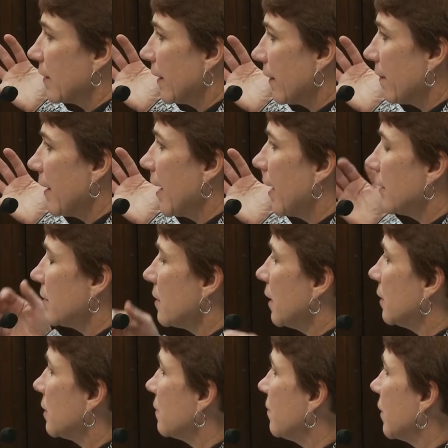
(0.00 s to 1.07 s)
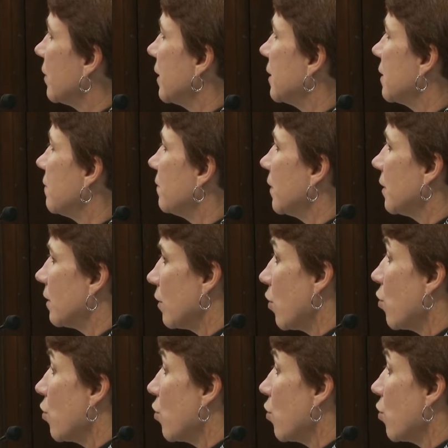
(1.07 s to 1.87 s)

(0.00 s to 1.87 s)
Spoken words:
like that that's very severe,